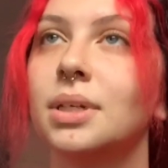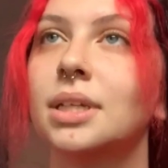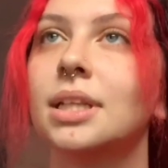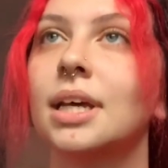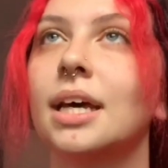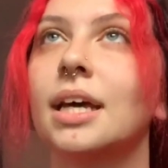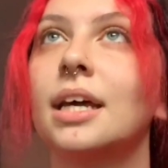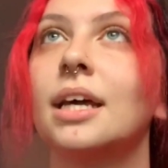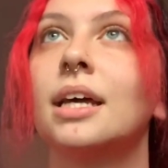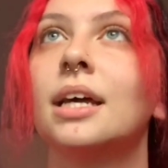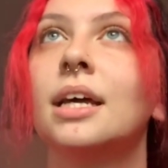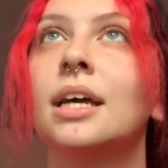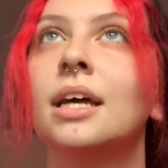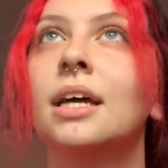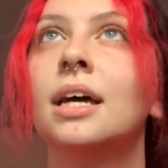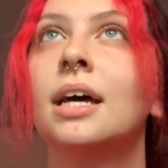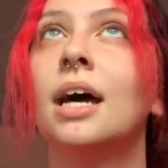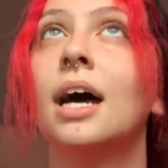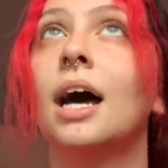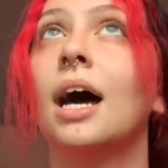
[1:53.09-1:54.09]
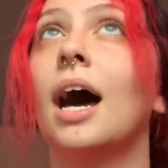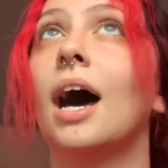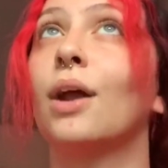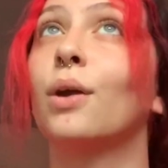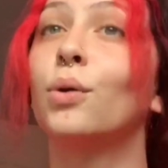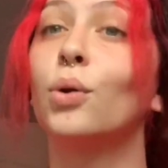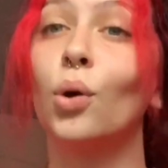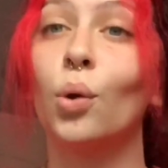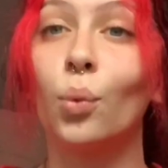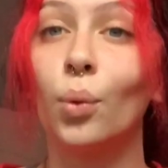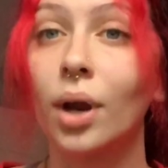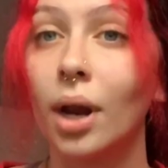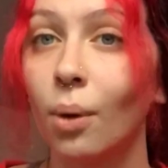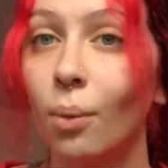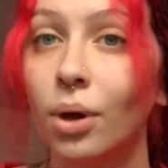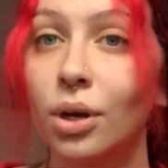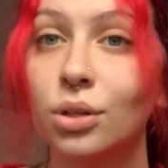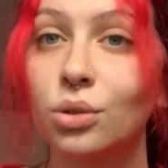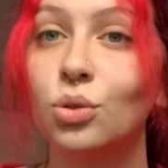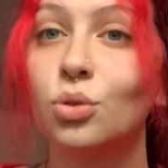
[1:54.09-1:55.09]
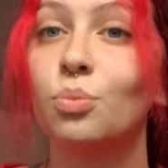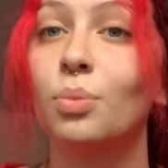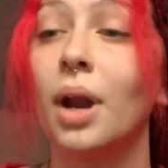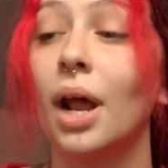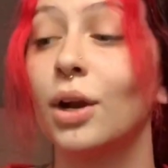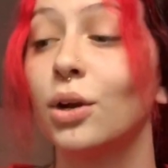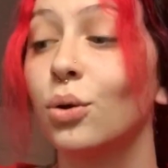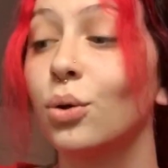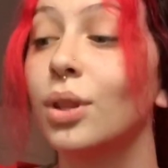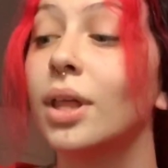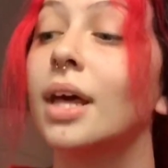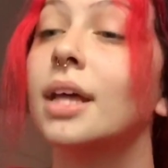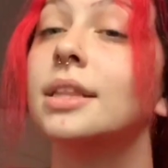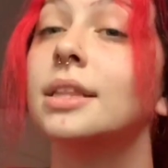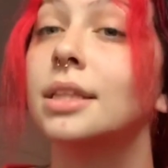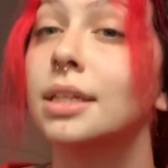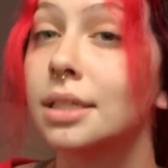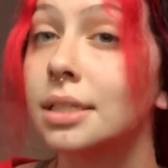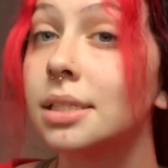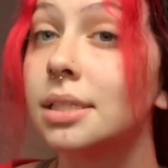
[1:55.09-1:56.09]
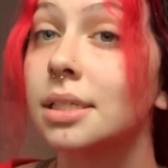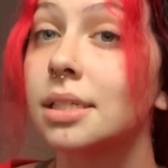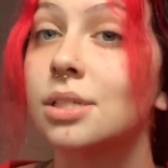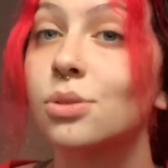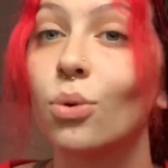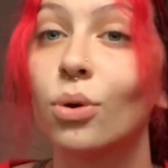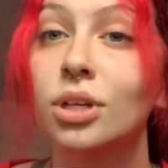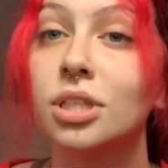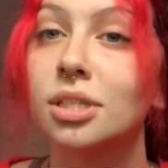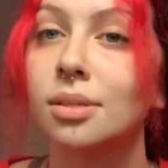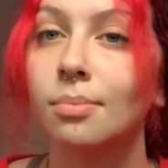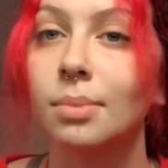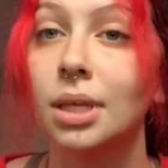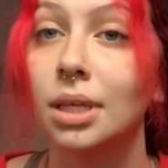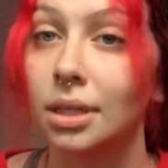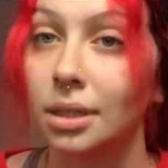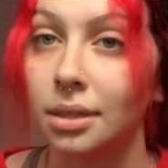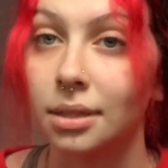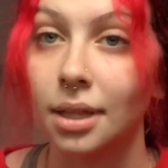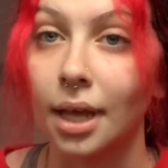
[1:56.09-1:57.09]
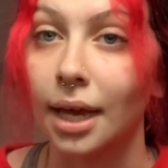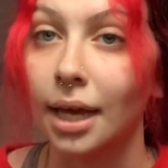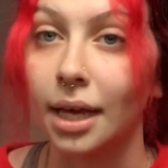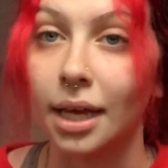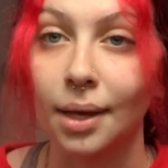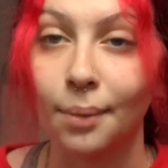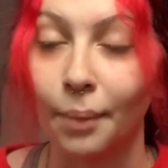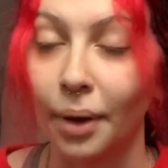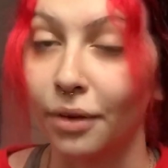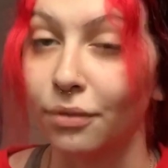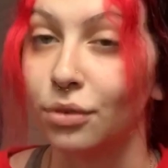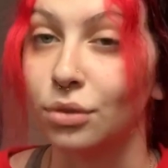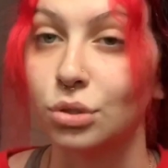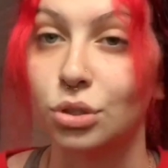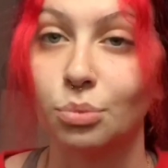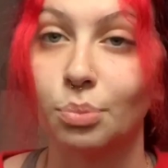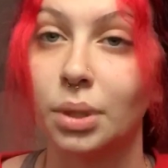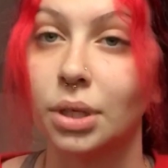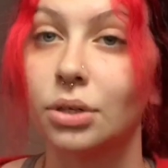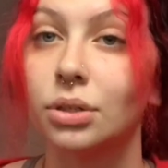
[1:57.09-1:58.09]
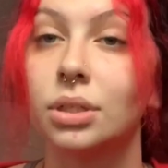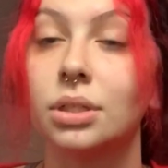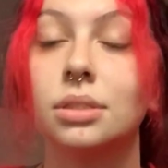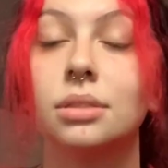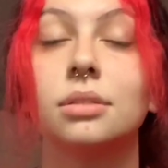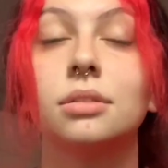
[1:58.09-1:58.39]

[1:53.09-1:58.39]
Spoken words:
Like, I don't know what I want to do, but I know that this is going to be like in my future period.